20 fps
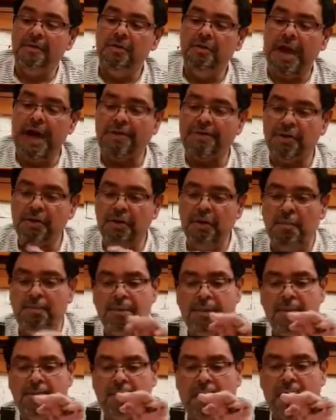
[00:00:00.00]
after you open
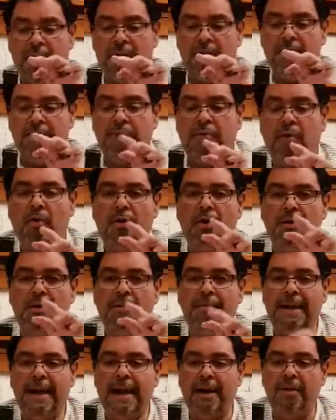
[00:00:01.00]
the bottle and pour a little
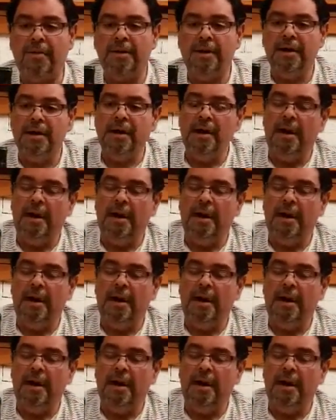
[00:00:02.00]
bit out,